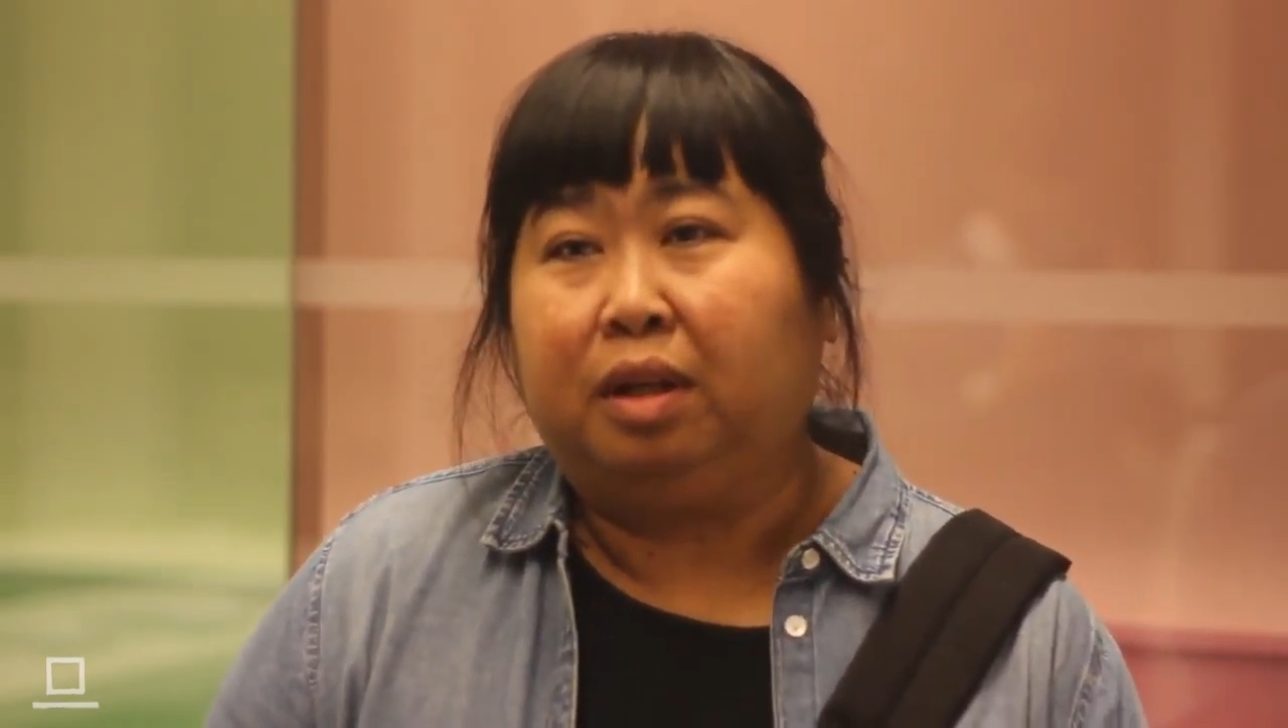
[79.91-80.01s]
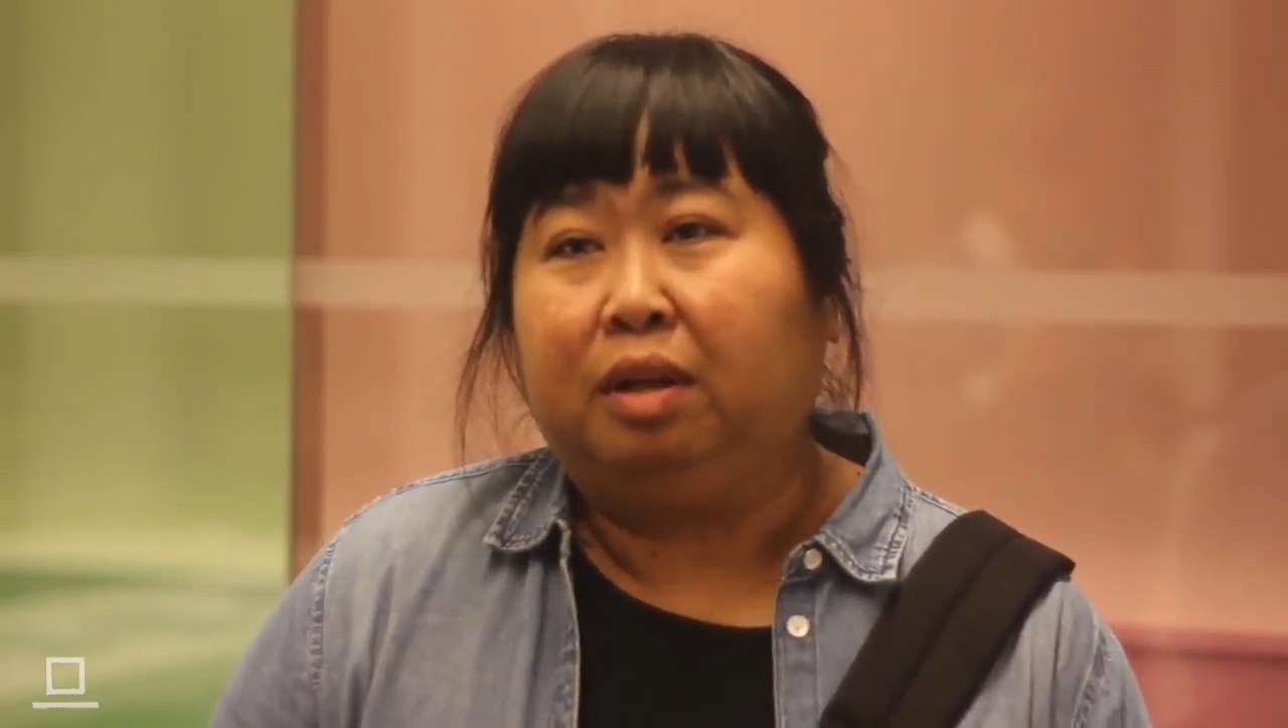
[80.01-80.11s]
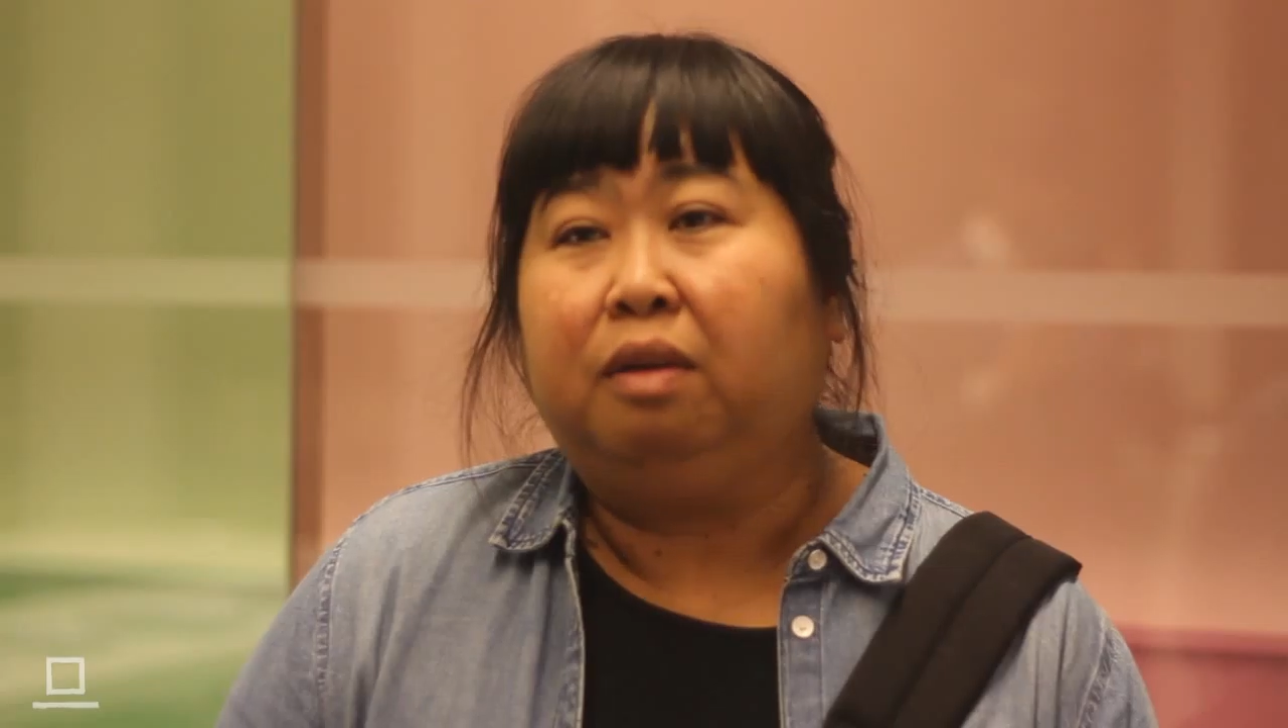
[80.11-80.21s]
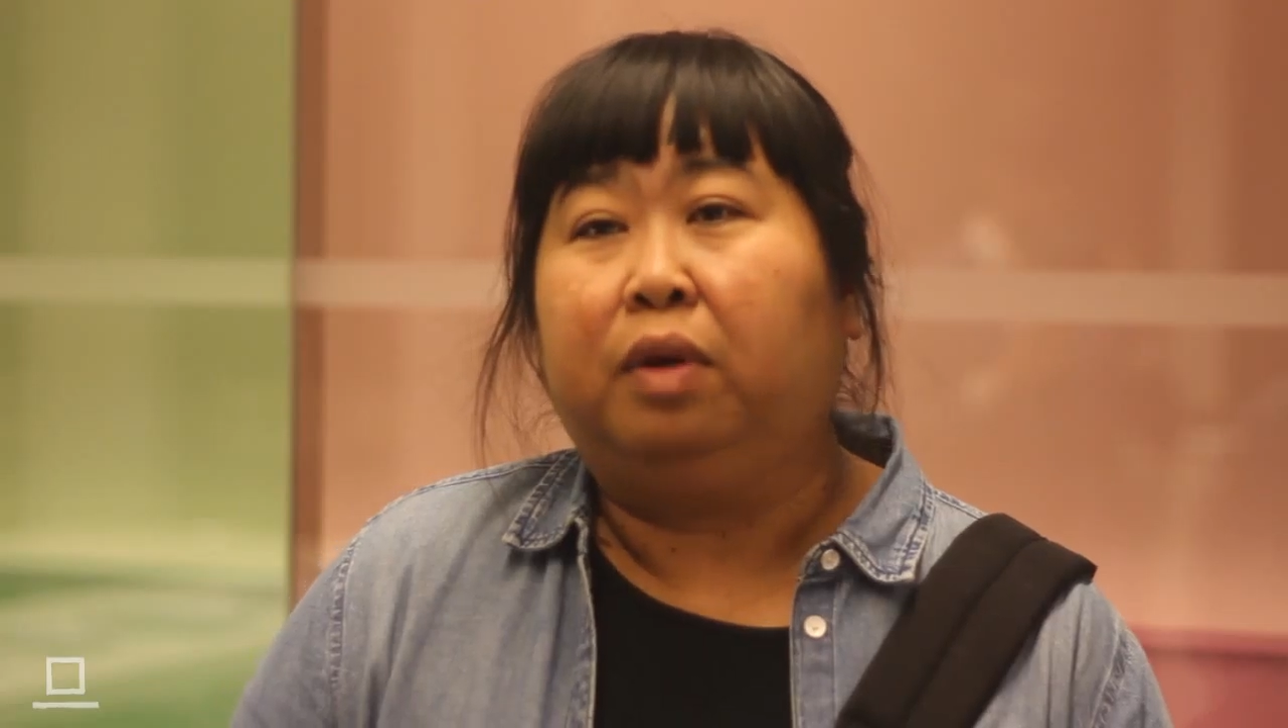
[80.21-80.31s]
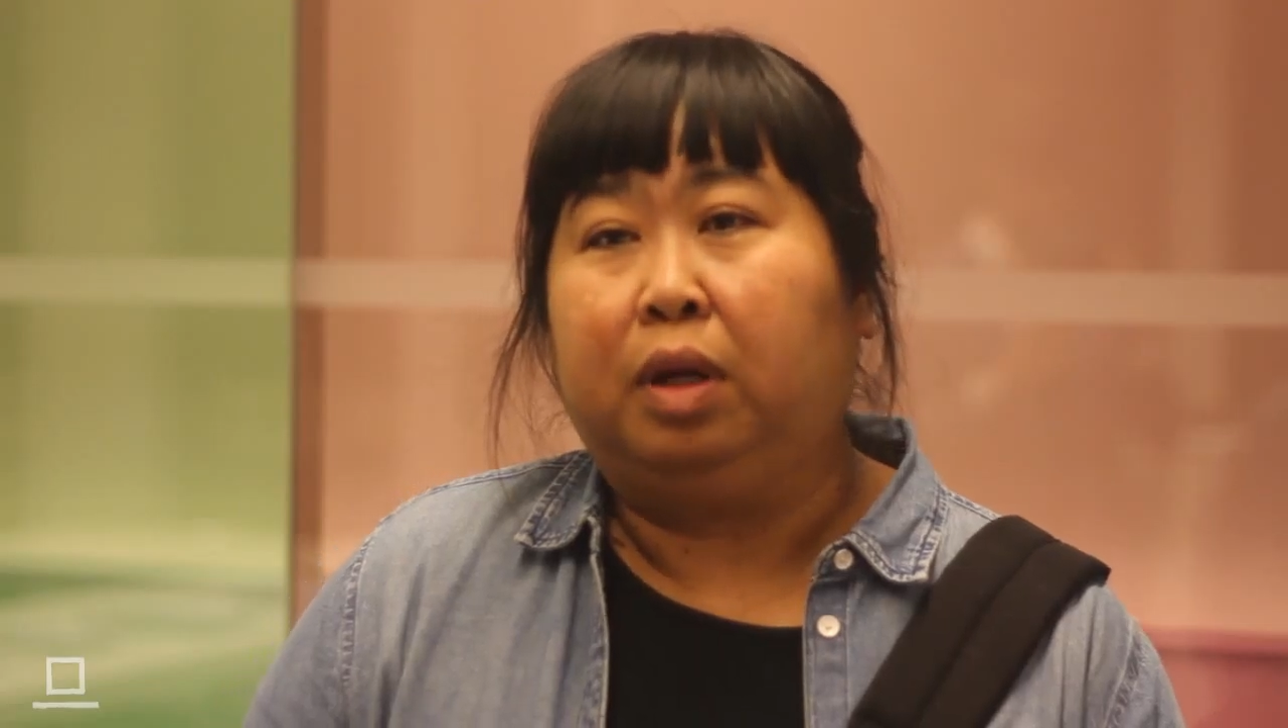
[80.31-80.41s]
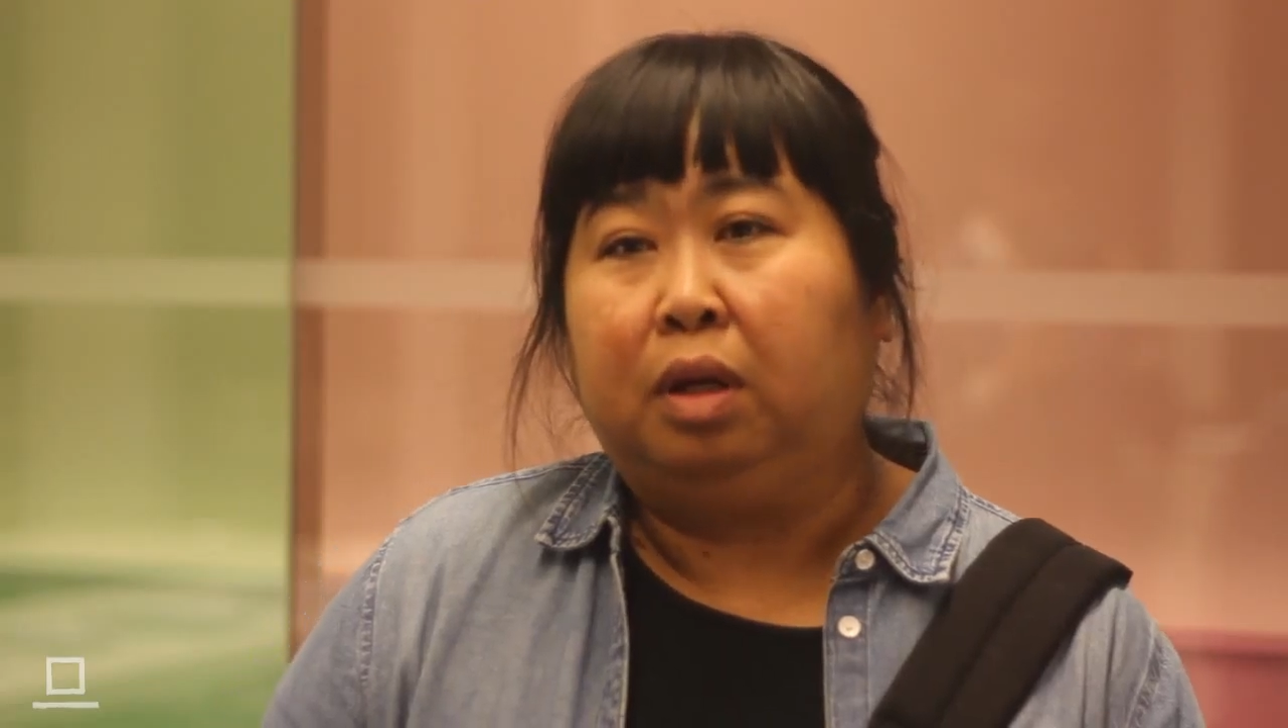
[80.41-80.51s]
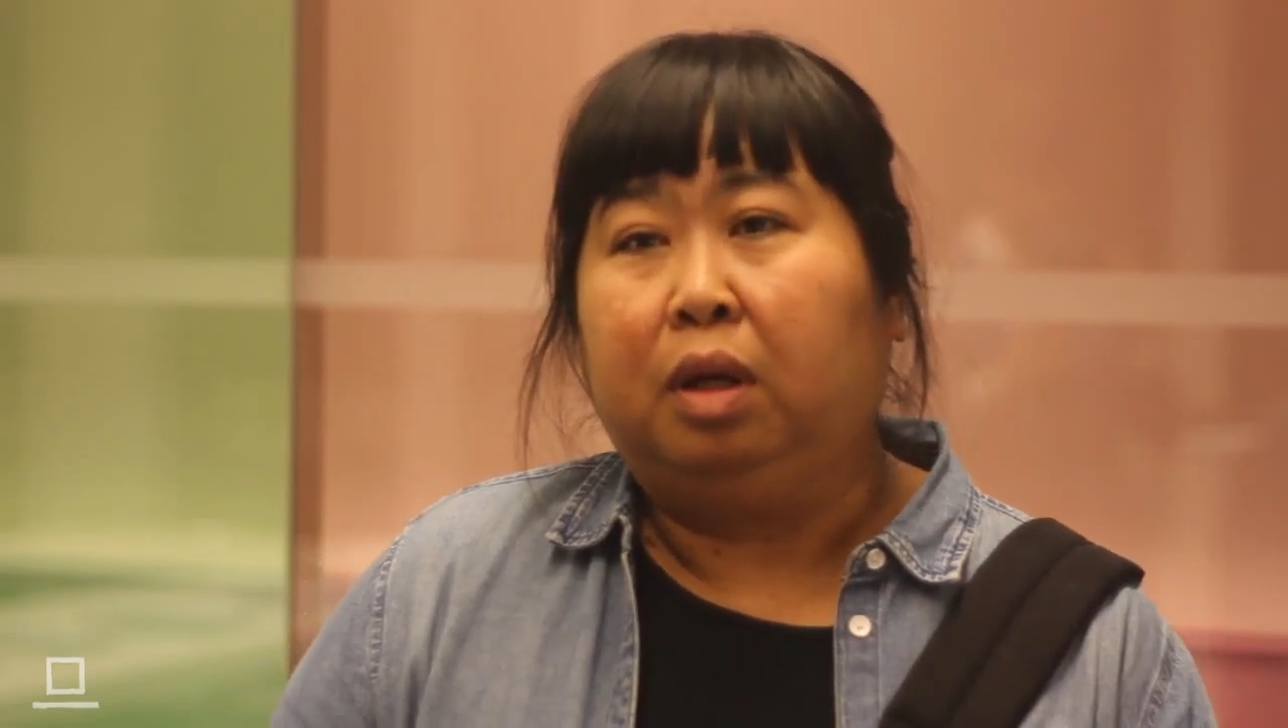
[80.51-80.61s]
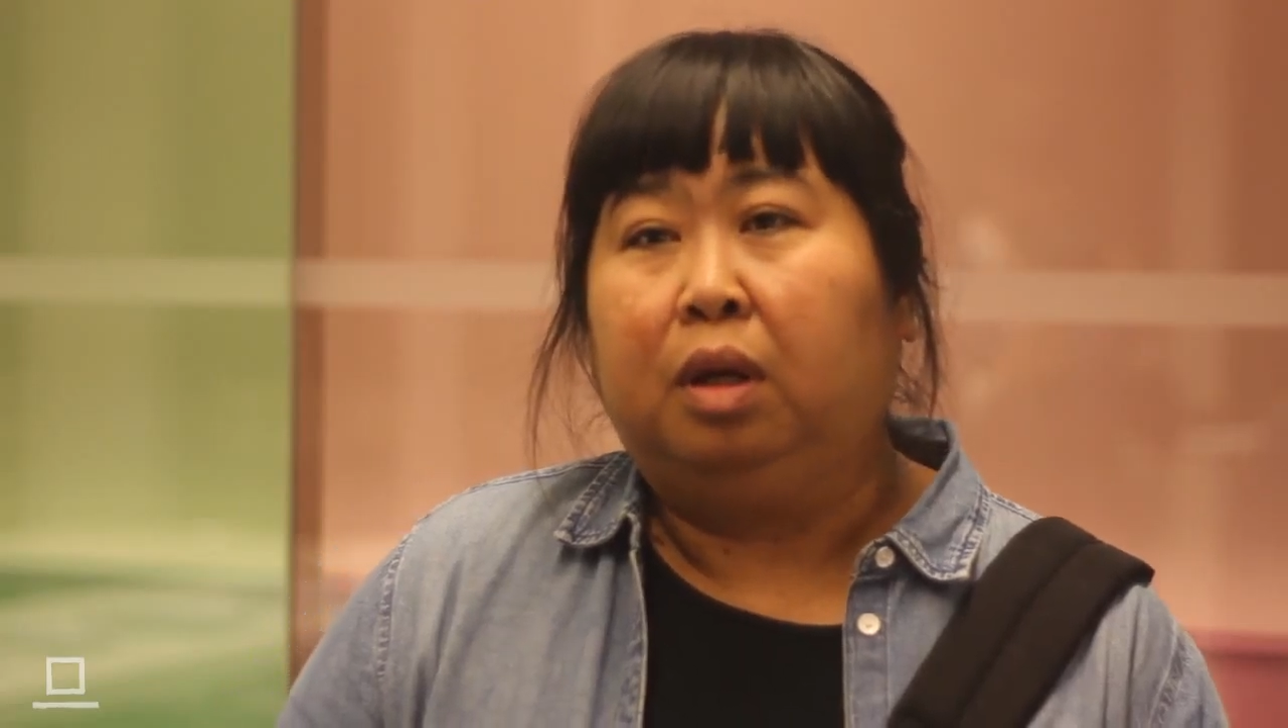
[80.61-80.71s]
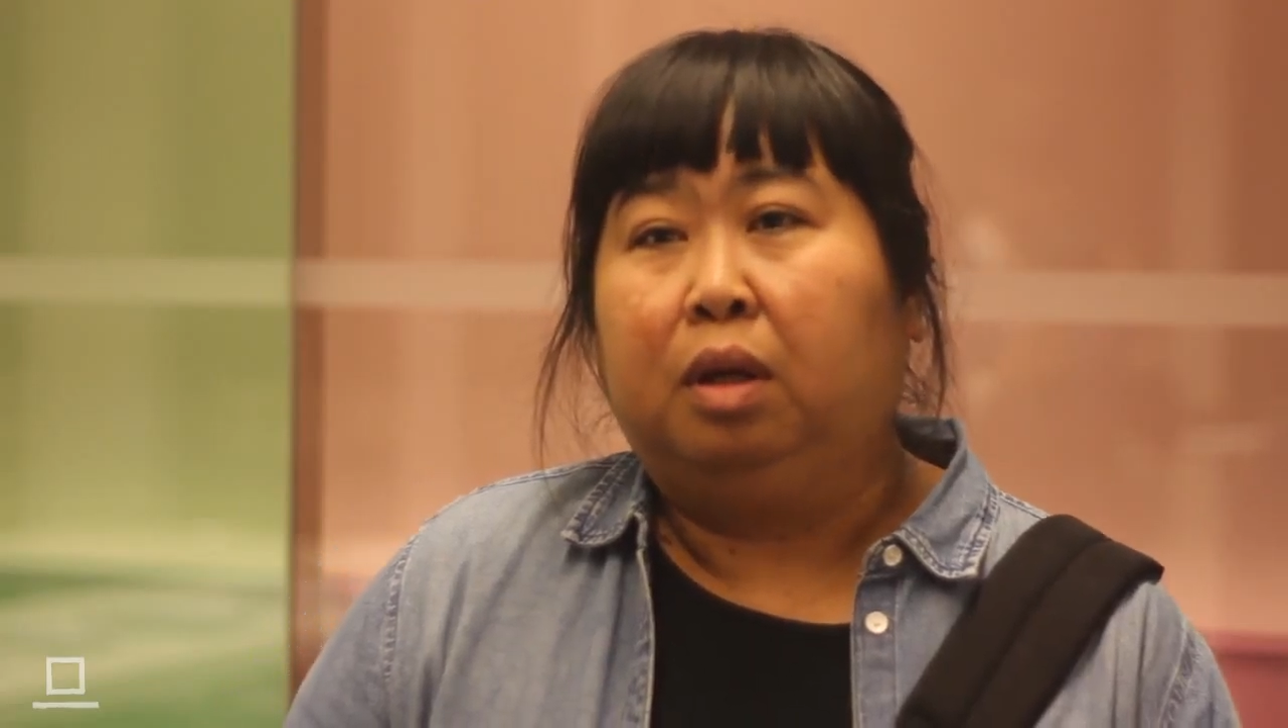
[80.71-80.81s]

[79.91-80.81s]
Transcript: anyway.